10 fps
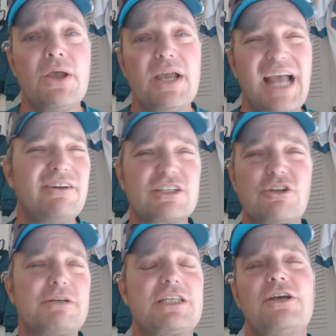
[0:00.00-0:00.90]
I know it's
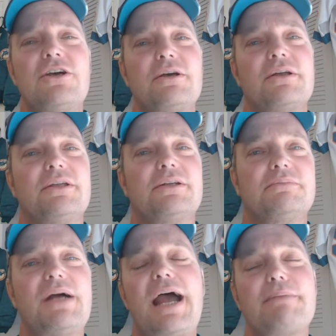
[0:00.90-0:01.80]
always
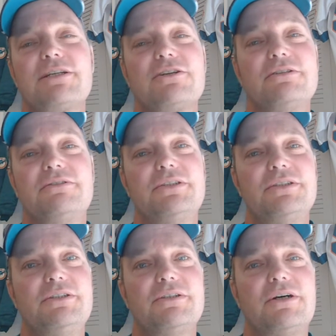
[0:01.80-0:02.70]
what happens, though.
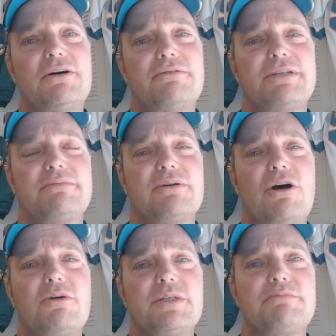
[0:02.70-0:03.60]
We're
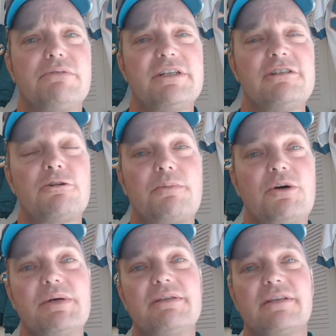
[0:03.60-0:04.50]
always prisoner of the
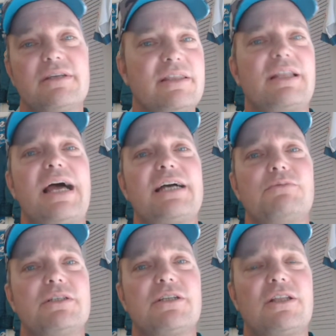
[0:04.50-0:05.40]
moment. The last
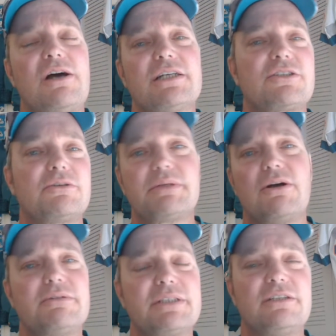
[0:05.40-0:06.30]
one's a loss, so we're
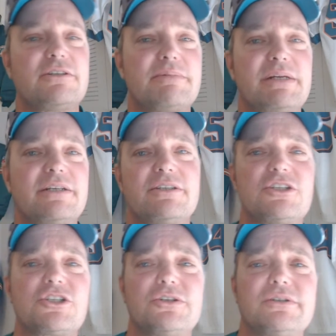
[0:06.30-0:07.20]
always a little bit of
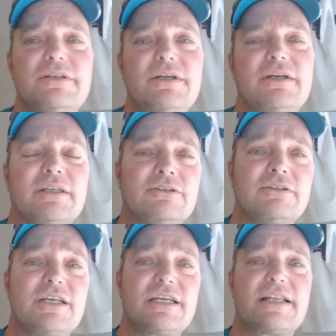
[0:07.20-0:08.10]
concern
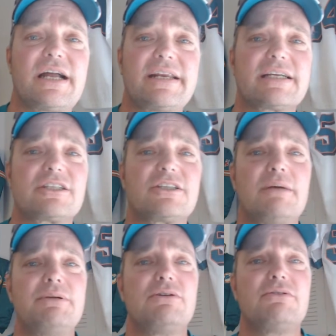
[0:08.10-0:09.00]
until you get that next
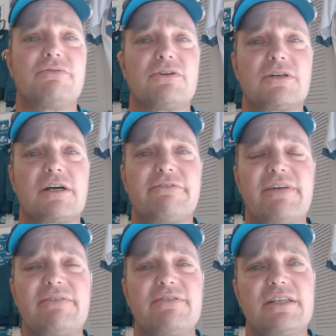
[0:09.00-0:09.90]
W for our
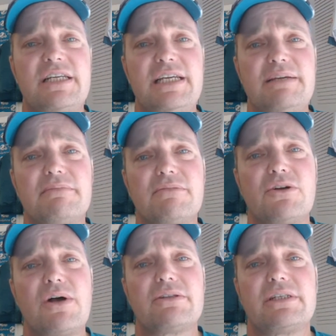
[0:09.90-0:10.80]
favorite team.
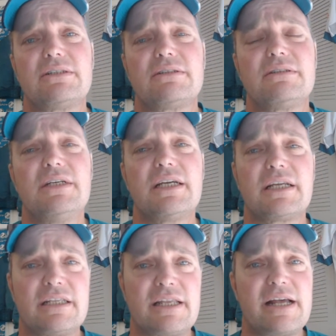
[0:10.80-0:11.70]
Go out there and
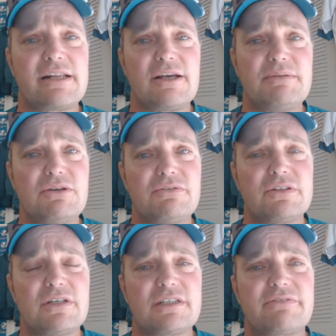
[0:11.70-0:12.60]
get that W
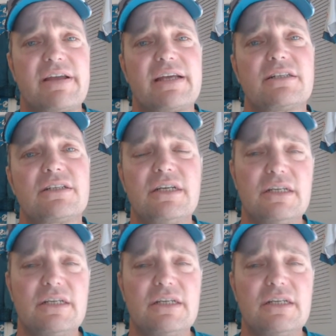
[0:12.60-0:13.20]
for us fans.